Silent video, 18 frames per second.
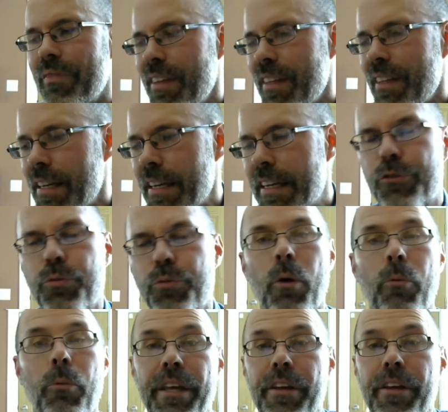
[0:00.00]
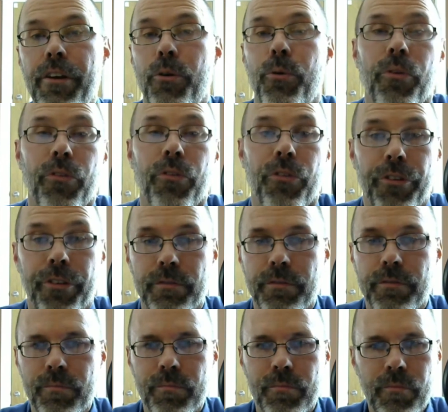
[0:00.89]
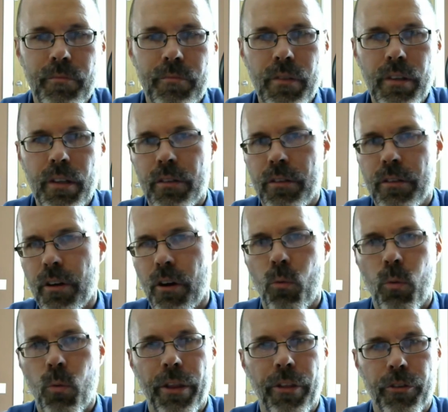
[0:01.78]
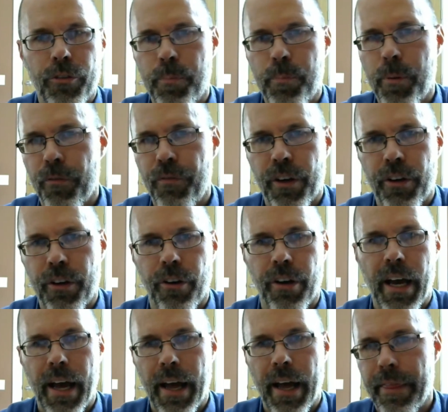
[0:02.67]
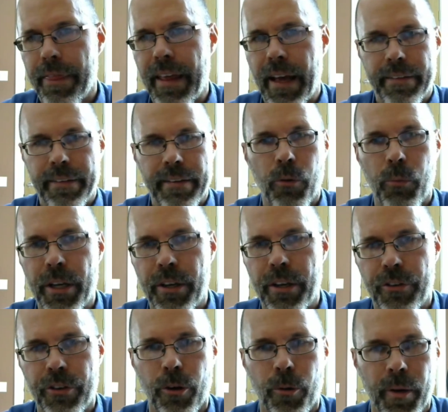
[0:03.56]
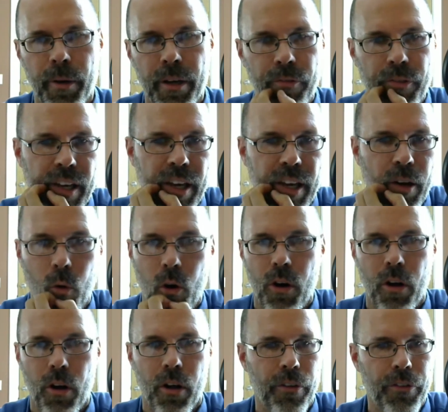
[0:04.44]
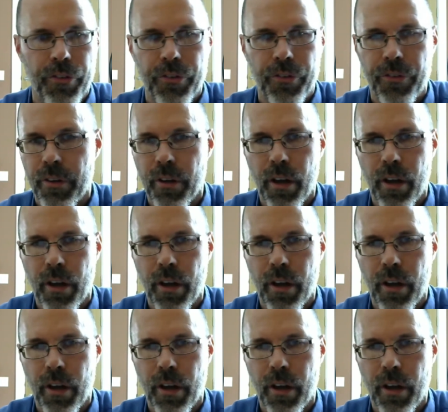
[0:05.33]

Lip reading: It's what we use. So whether it's perfect or not, that's how we determine if you get walls.